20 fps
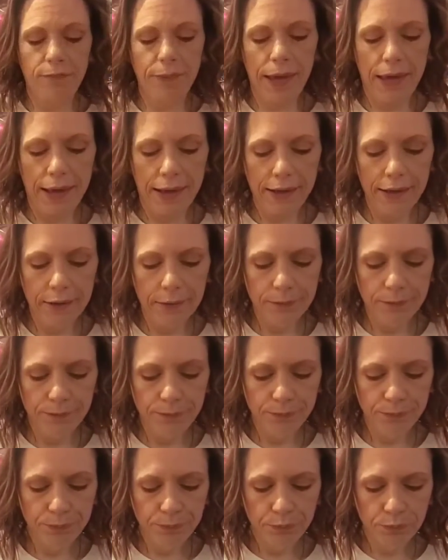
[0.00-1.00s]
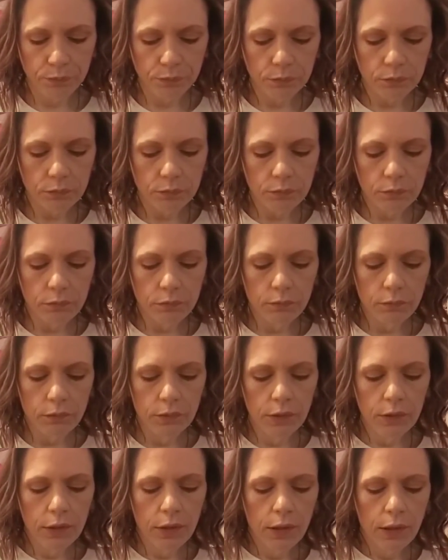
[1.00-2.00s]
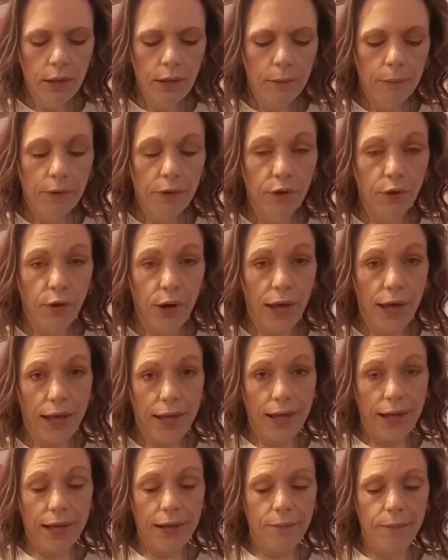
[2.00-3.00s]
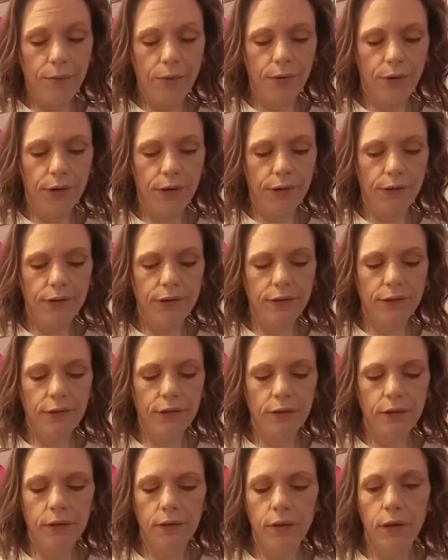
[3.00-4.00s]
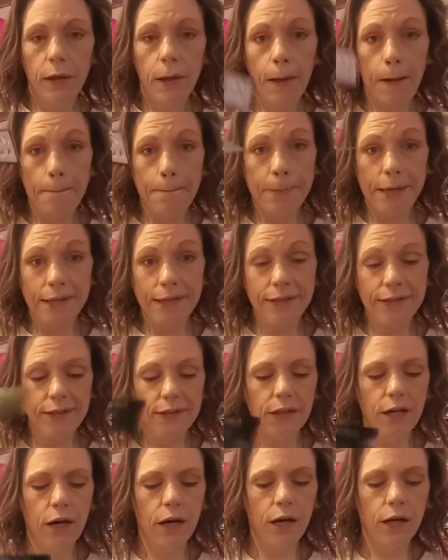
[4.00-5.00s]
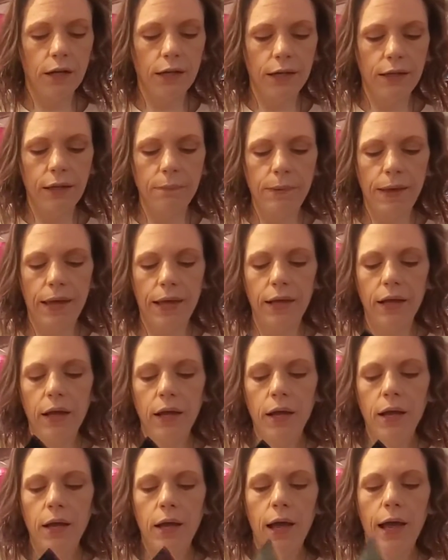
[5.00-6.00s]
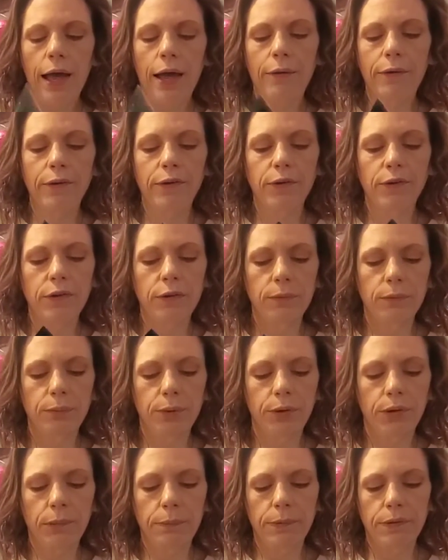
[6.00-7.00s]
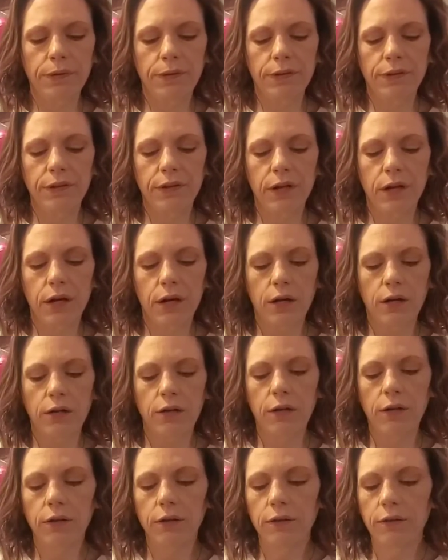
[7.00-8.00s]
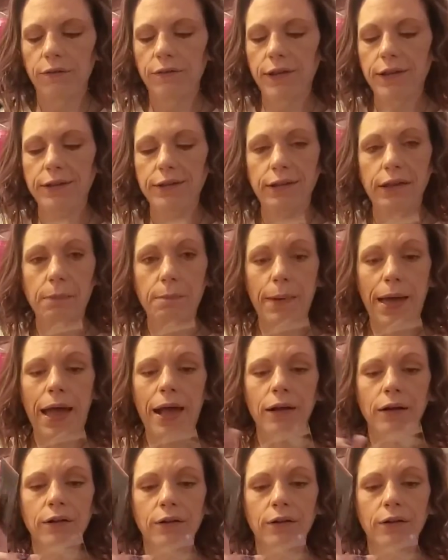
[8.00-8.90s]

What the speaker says: bag. I'm going to go ahead and put a business card in the bag. I always put the business card facing the back,